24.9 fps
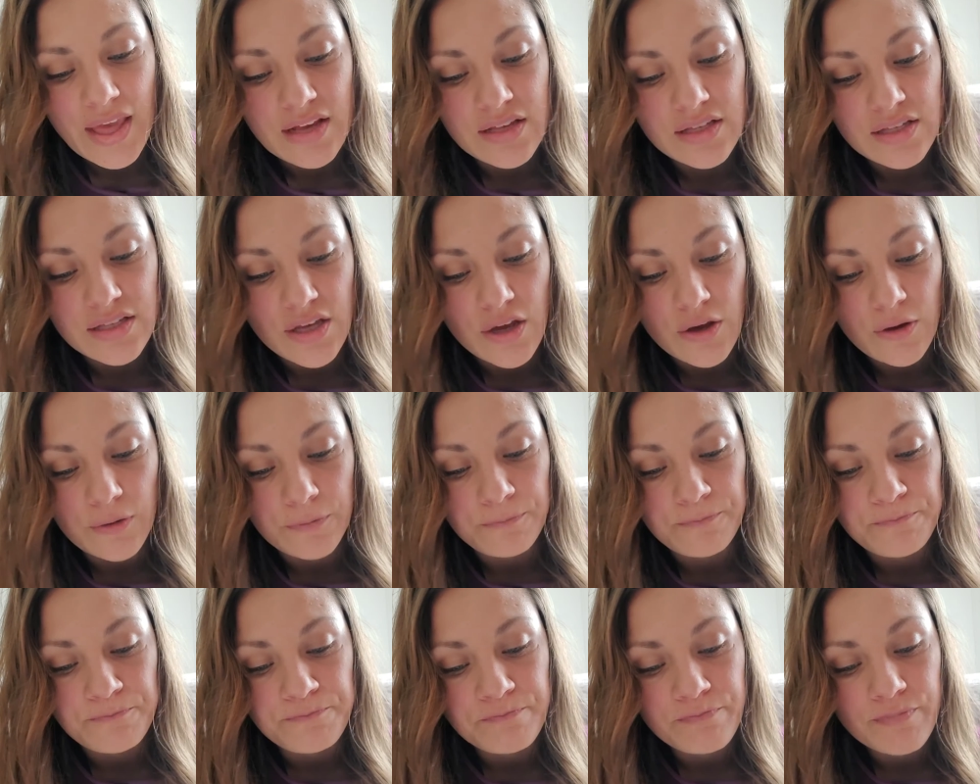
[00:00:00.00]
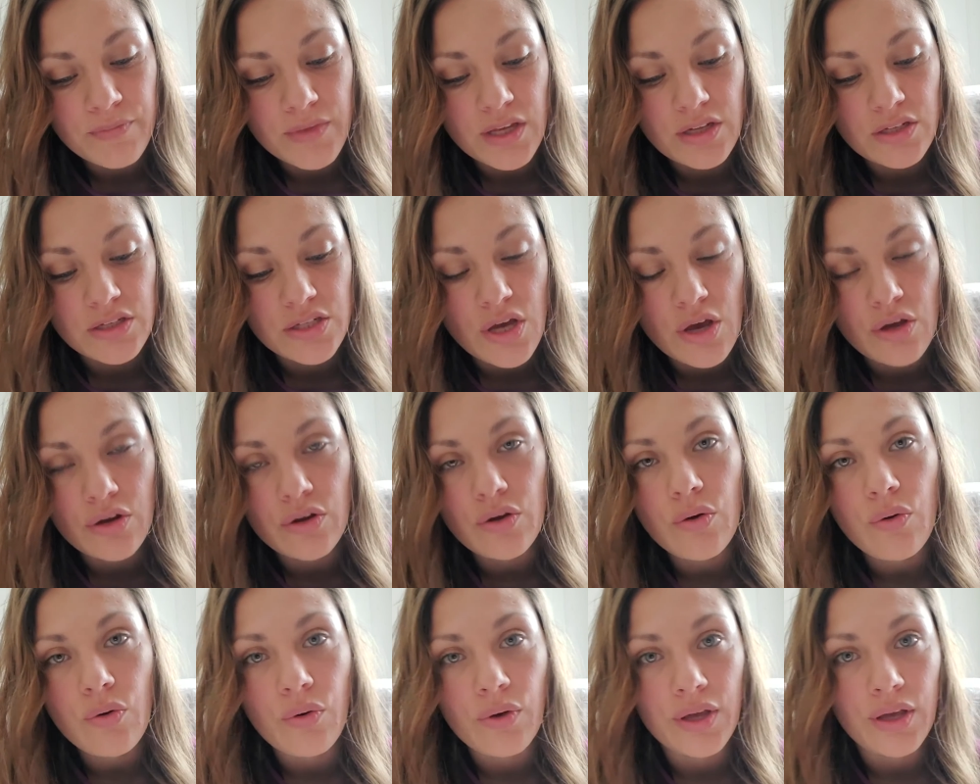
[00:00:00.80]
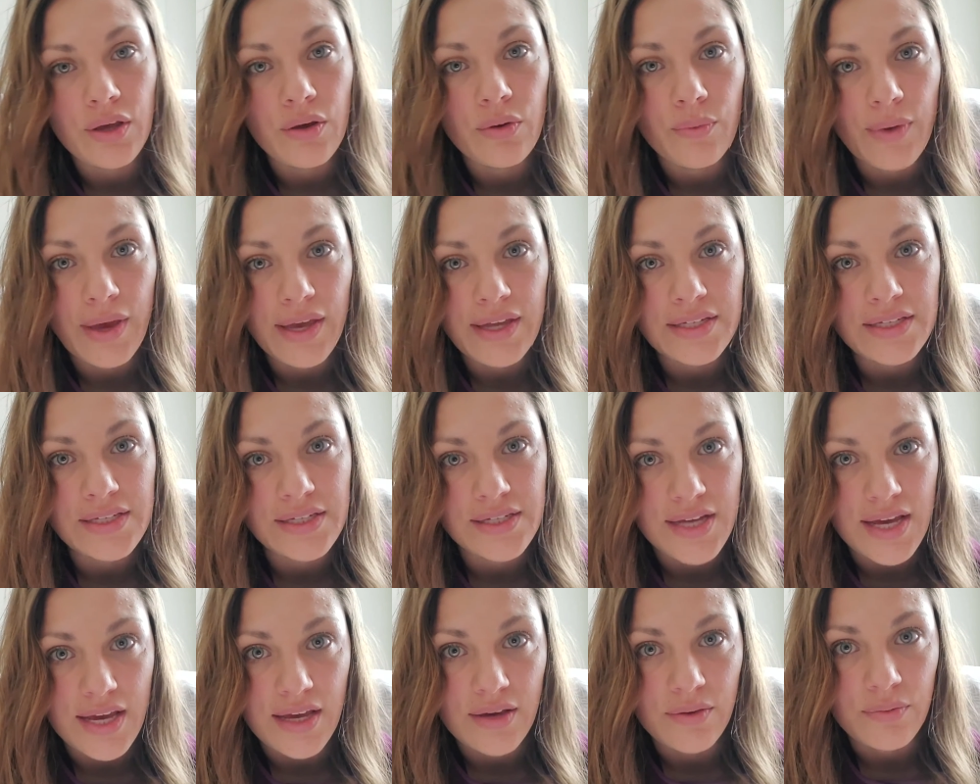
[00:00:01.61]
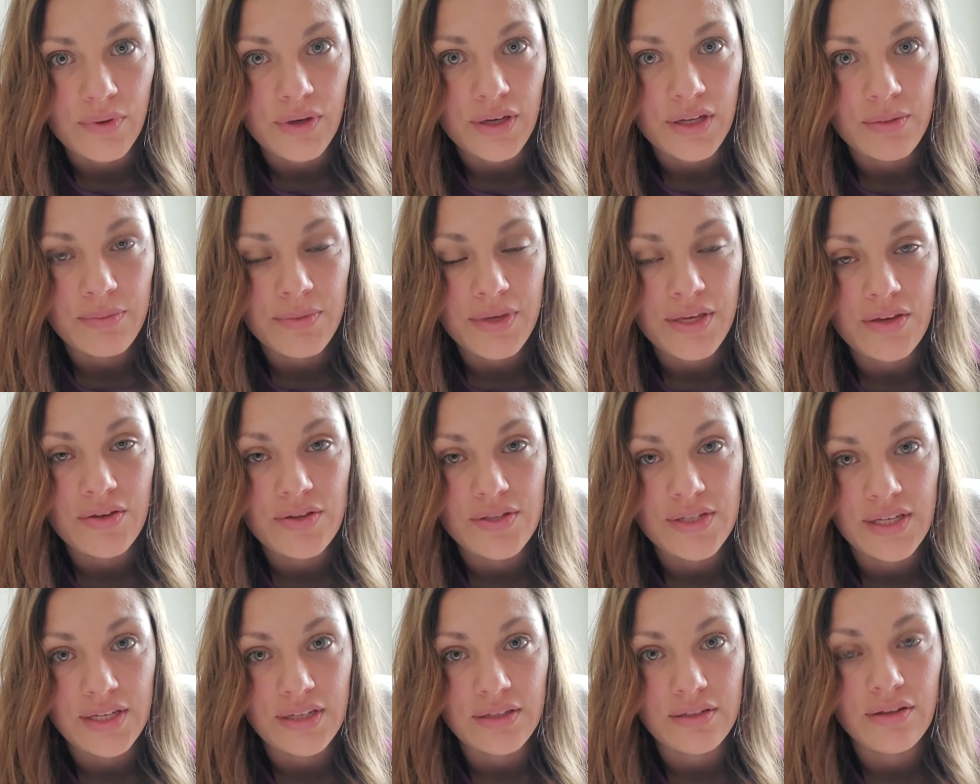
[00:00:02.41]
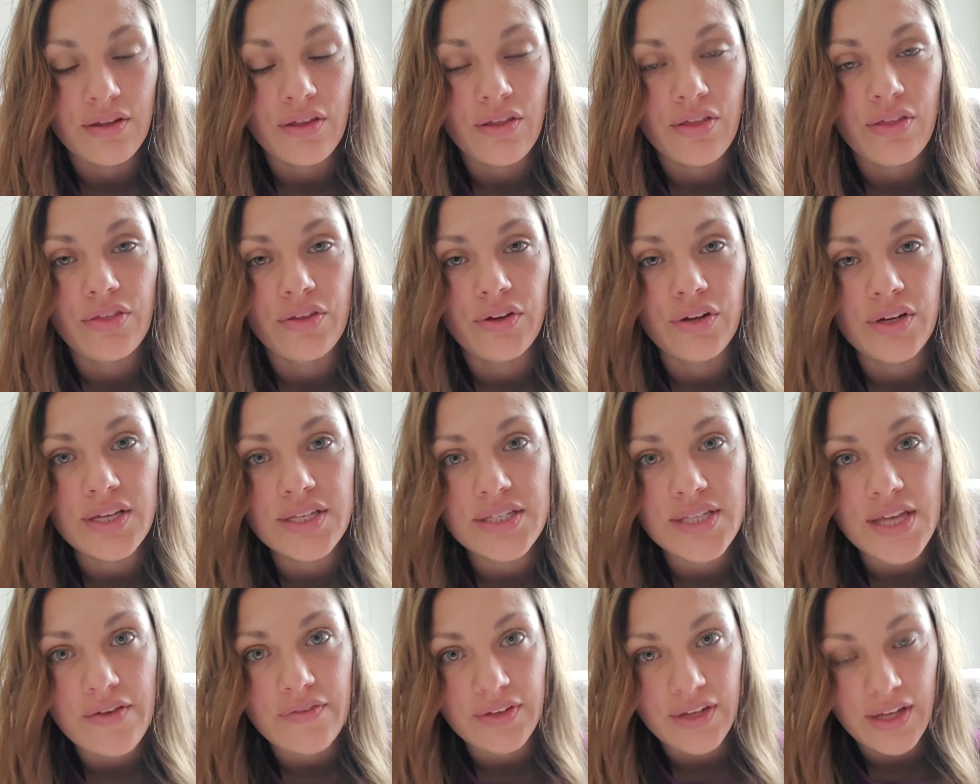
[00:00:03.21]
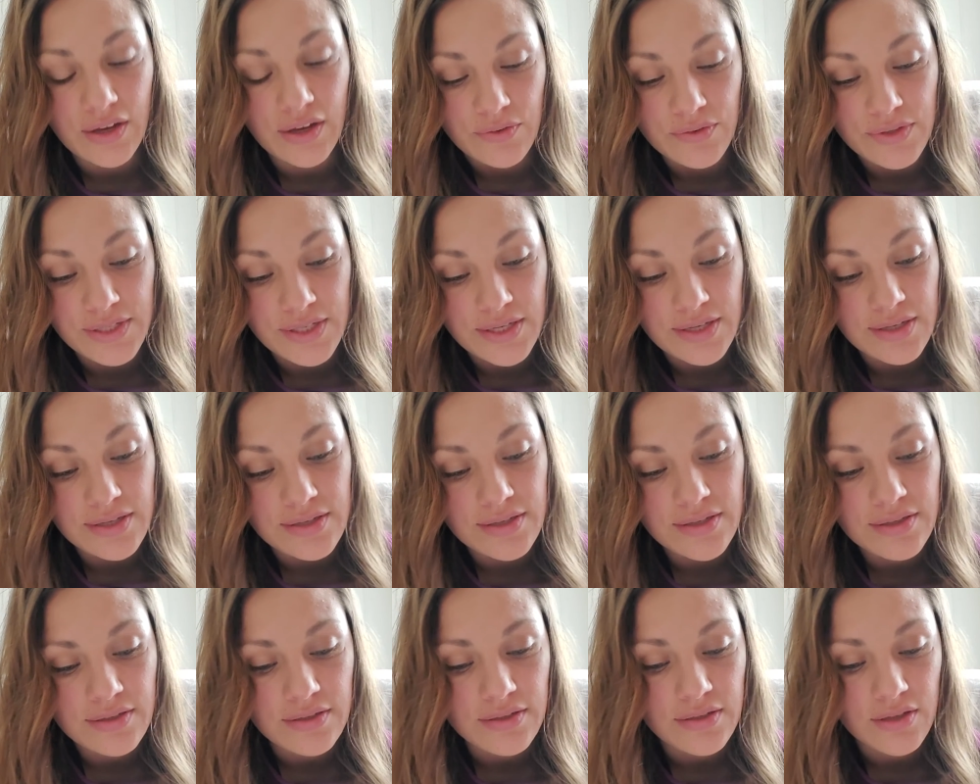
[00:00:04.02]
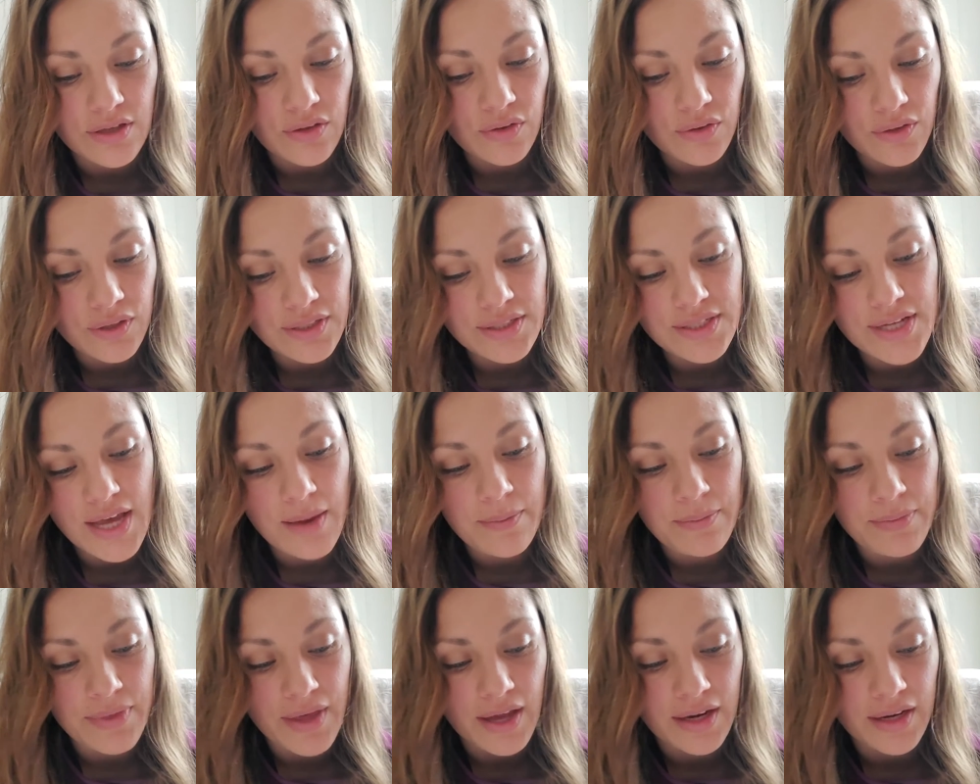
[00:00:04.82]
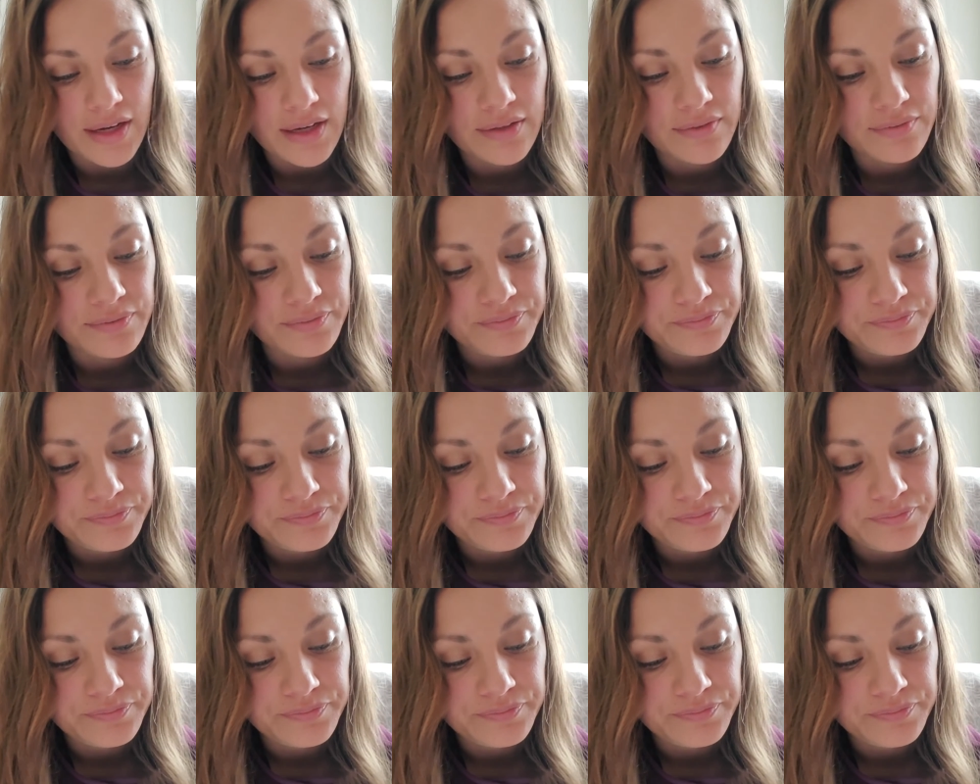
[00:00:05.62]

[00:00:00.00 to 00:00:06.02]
So total oil weight today, we're going to be using 37 ounces. So you can type that in.